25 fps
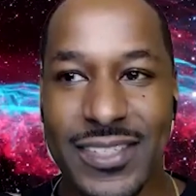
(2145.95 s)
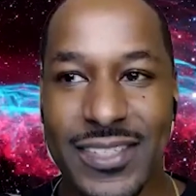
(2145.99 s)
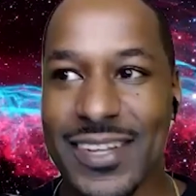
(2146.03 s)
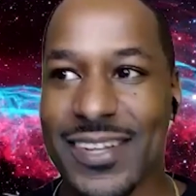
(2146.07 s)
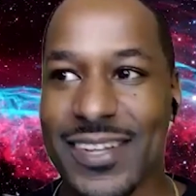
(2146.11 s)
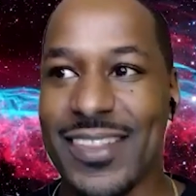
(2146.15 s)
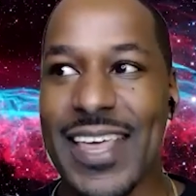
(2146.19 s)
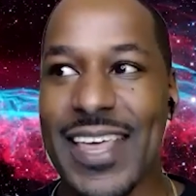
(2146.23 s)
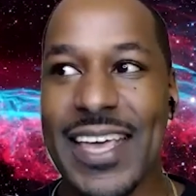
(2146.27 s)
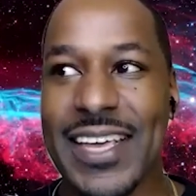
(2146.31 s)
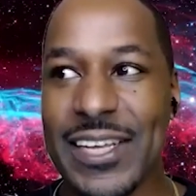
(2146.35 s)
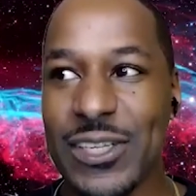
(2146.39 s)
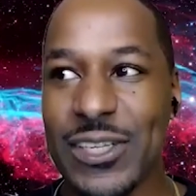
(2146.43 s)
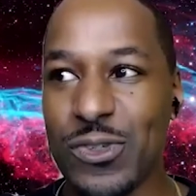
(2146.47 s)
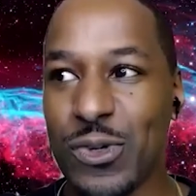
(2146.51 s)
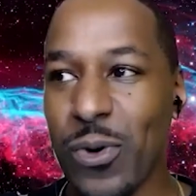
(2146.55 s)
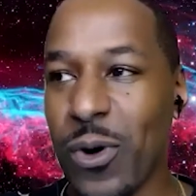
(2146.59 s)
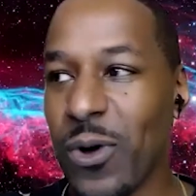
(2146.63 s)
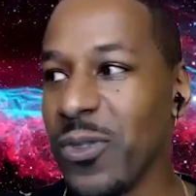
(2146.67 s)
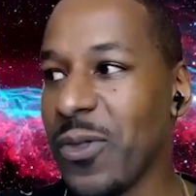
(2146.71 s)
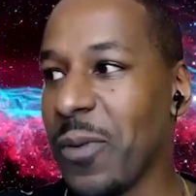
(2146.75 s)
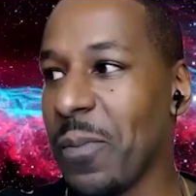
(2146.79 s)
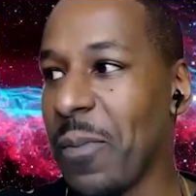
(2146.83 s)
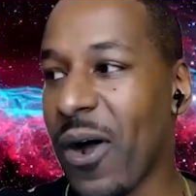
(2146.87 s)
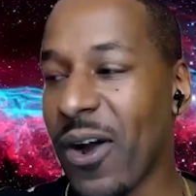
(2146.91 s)
They control the
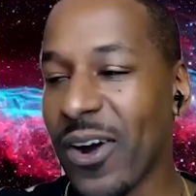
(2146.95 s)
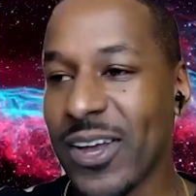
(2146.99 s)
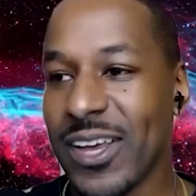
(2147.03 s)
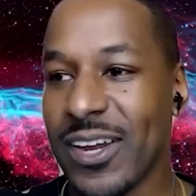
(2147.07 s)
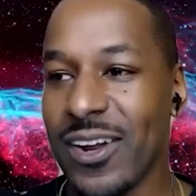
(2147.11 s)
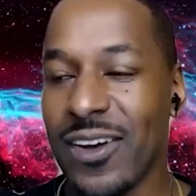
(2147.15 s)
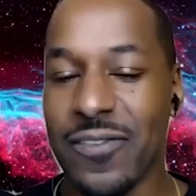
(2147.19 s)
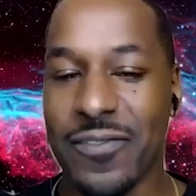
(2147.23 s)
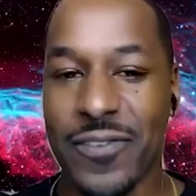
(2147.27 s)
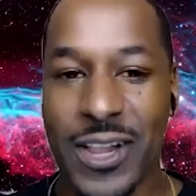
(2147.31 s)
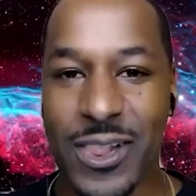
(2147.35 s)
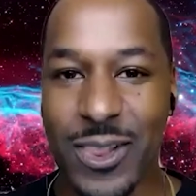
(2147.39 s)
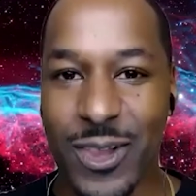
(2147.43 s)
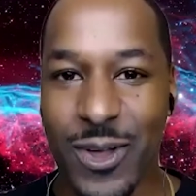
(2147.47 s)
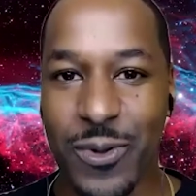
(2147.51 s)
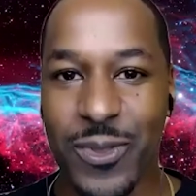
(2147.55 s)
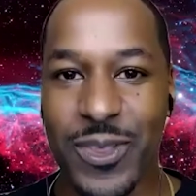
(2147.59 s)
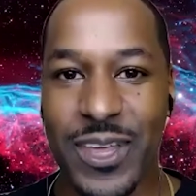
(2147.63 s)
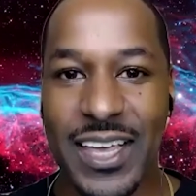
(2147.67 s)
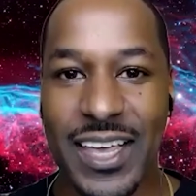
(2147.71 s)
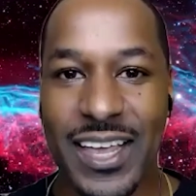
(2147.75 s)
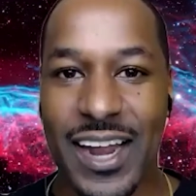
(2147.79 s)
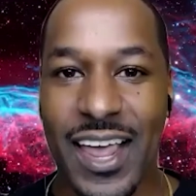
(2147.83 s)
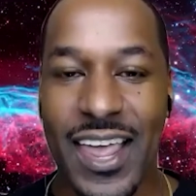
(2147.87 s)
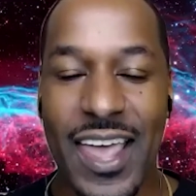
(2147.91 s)
market of clothing
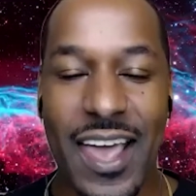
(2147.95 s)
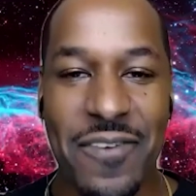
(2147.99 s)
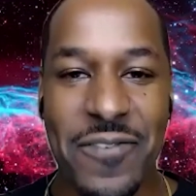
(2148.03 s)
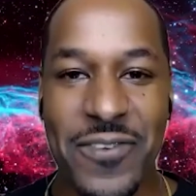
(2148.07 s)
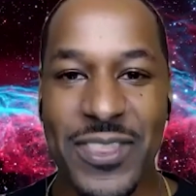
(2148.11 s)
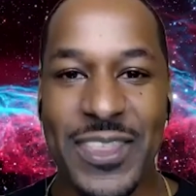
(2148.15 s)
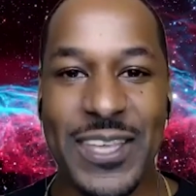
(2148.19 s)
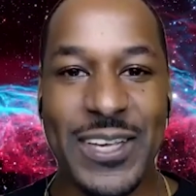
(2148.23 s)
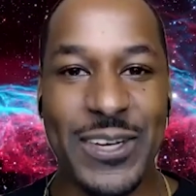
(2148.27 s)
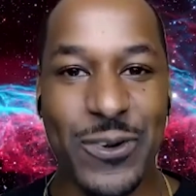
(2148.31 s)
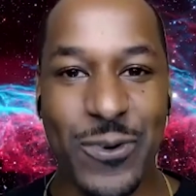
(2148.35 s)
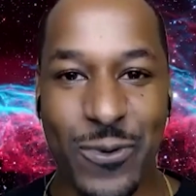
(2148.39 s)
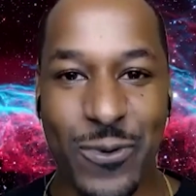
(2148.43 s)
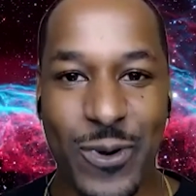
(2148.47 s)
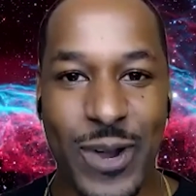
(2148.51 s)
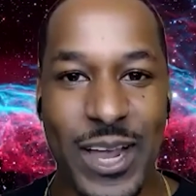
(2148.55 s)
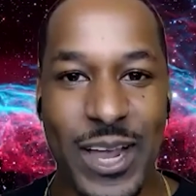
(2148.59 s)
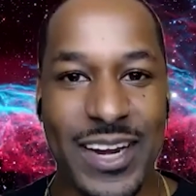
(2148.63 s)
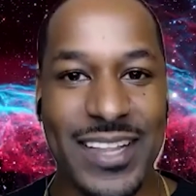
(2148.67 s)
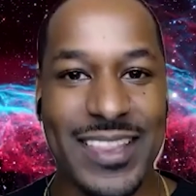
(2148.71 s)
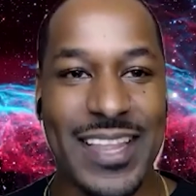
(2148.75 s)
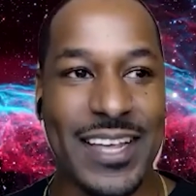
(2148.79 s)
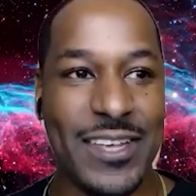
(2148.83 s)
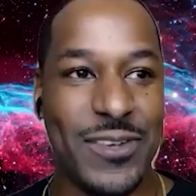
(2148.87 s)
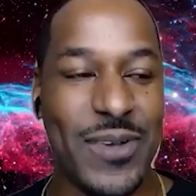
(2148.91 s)
and everything created
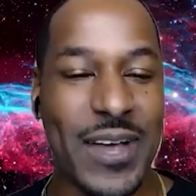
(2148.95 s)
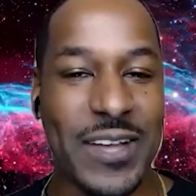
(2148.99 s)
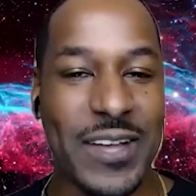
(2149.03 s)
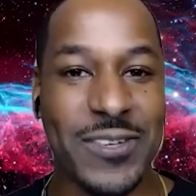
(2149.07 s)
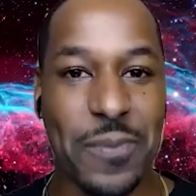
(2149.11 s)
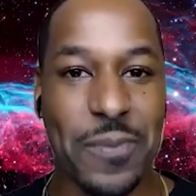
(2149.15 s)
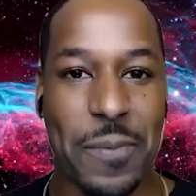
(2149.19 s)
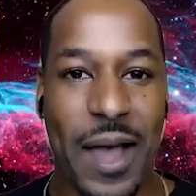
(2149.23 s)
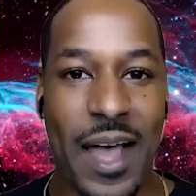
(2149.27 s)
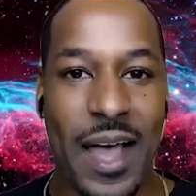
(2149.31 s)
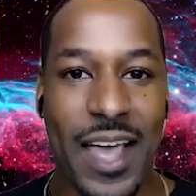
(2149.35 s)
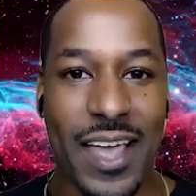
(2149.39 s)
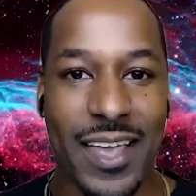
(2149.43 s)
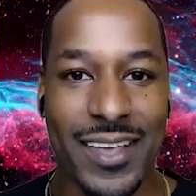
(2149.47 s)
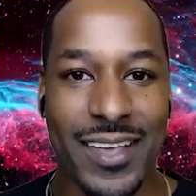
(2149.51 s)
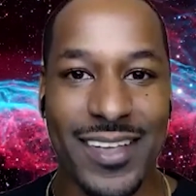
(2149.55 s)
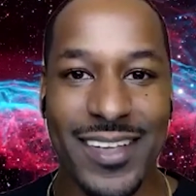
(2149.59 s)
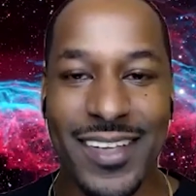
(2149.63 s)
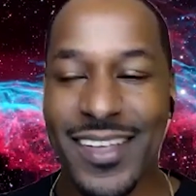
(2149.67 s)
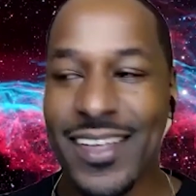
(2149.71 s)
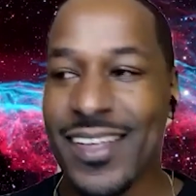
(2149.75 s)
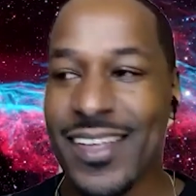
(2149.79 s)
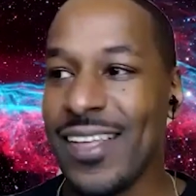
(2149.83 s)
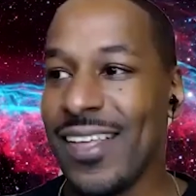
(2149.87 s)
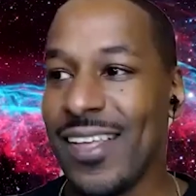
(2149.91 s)
that you guys are buying
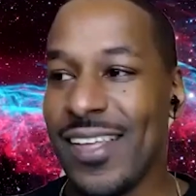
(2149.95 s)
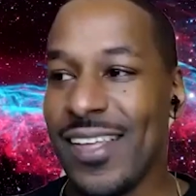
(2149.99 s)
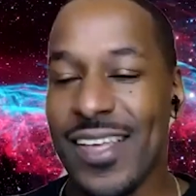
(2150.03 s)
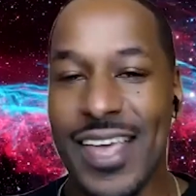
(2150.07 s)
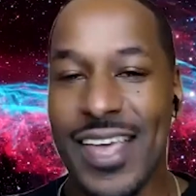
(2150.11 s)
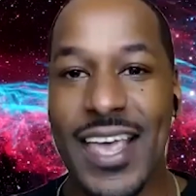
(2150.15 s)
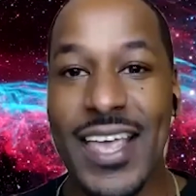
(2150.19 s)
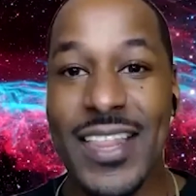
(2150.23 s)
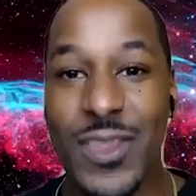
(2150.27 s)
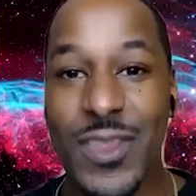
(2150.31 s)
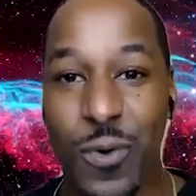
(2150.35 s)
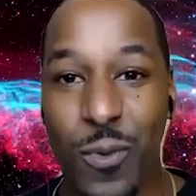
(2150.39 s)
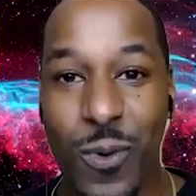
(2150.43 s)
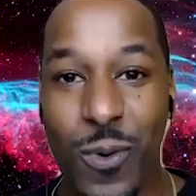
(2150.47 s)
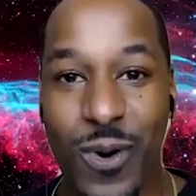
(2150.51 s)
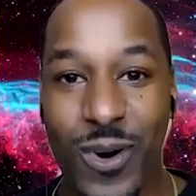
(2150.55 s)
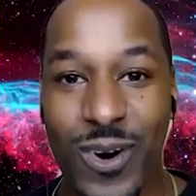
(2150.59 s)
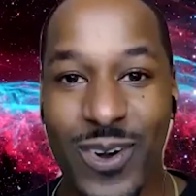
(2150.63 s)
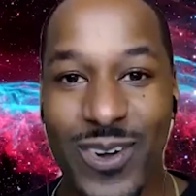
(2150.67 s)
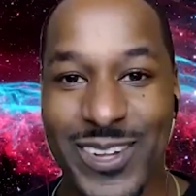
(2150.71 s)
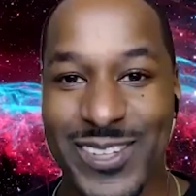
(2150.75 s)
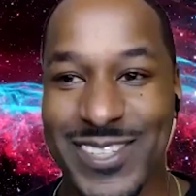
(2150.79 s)
in the world.